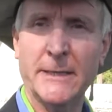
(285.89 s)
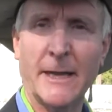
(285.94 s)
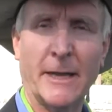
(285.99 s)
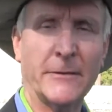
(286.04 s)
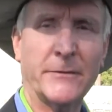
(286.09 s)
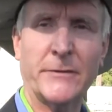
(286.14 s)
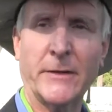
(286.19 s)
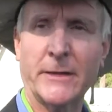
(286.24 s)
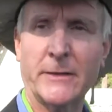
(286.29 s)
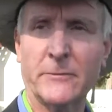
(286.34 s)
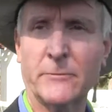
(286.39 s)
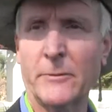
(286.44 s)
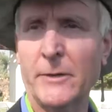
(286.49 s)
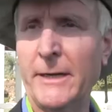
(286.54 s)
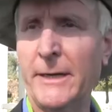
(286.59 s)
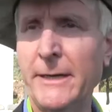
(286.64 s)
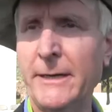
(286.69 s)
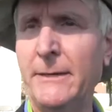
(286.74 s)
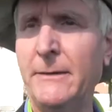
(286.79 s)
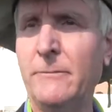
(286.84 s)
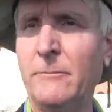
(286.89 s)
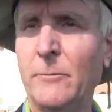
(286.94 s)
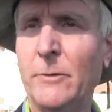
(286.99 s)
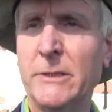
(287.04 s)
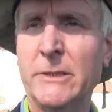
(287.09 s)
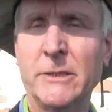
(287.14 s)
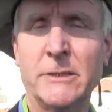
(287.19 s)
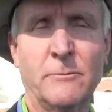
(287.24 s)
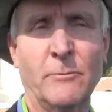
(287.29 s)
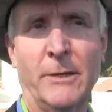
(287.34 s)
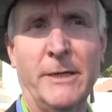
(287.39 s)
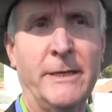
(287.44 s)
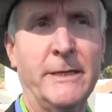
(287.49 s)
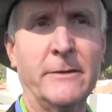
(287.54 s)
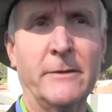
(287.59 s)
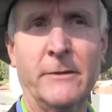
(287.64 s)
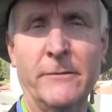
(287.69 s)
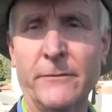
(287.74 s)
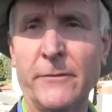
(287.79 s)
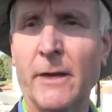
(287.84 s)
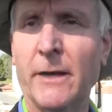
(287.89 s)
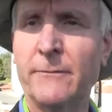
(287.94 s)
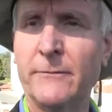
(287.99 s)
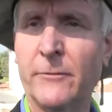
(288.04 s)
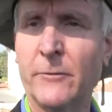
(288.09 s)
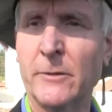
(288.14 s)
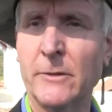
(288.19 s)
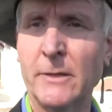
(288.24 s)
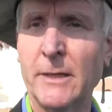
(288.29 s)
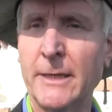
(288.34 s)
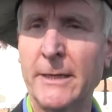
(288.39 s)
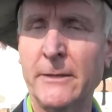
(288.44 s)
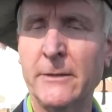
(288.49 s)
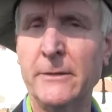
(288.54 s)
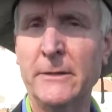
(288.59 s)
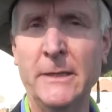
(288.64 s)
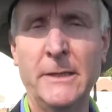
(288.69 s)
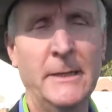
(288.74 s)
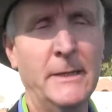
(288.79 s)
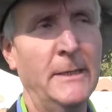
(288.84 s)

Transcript: Alsace-Lorraine, which is what Hitler fought for later.